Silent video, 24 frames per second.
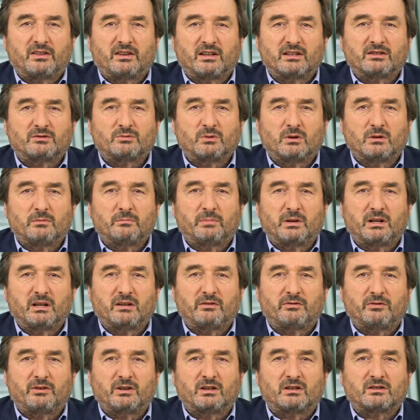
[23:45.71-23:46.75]
this will
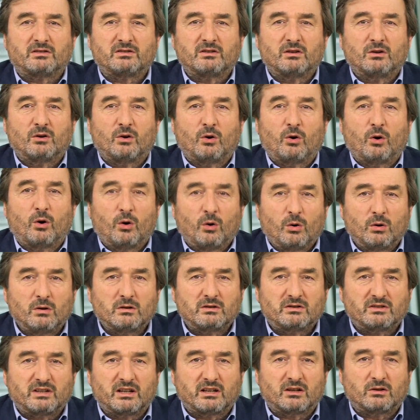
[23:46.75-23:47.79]
benefit all
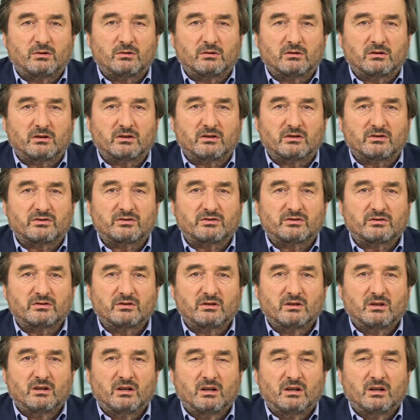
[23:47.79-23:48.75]
stakeholders,